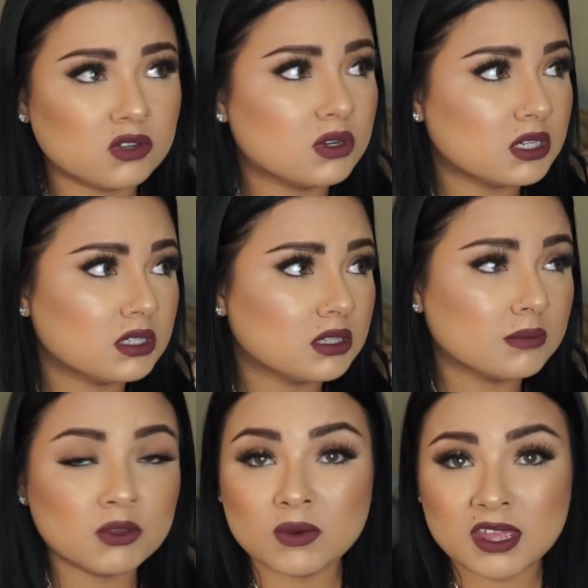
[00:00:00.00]
the
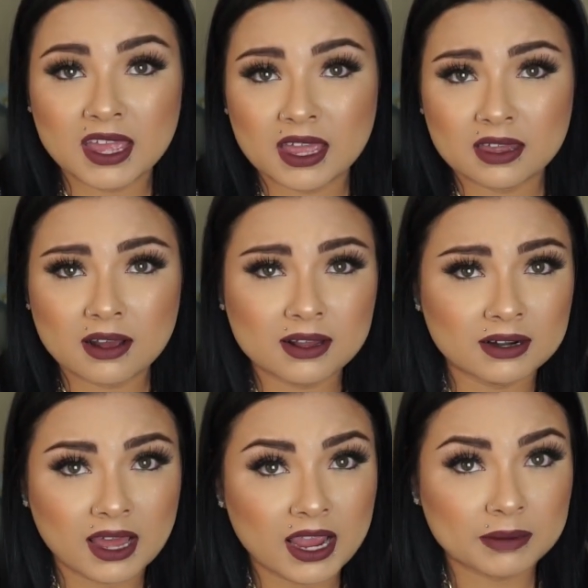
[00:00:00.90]
criticism you get
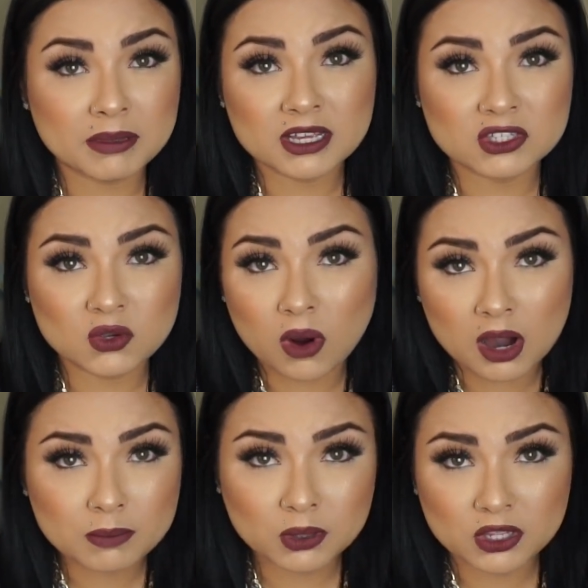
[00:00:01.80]
online because you
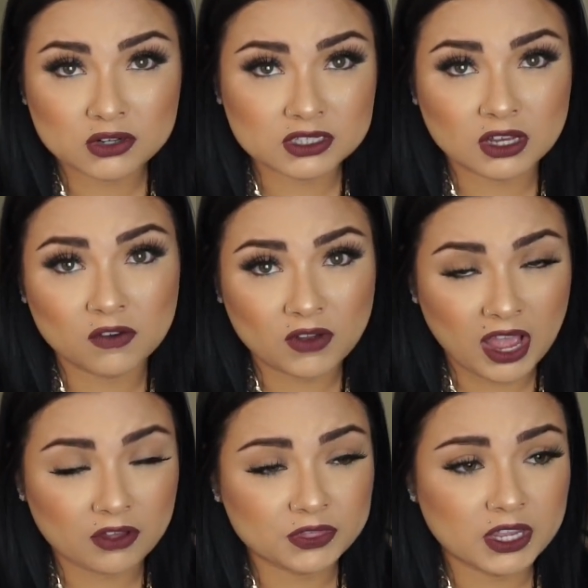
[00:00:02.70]
are putting yourself
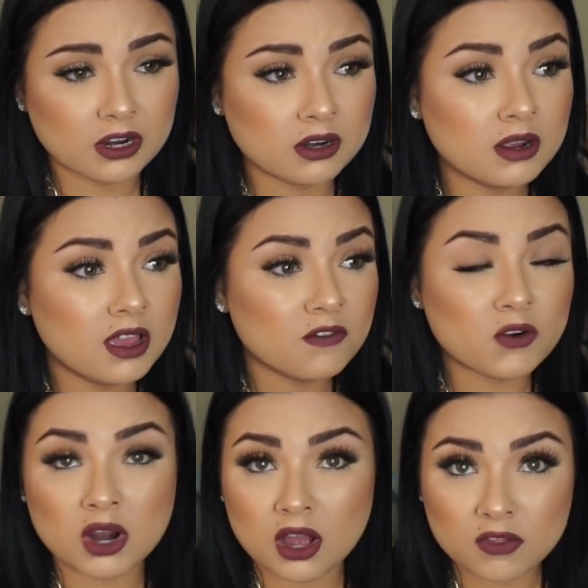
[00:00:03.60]
out there
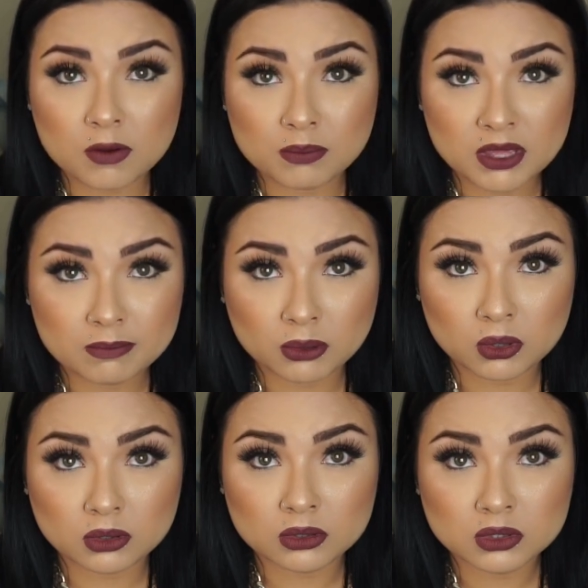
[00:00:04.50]
for other
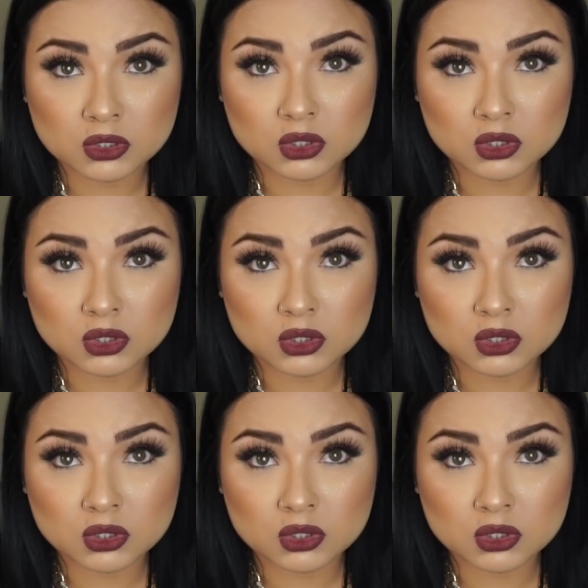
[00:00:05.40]
people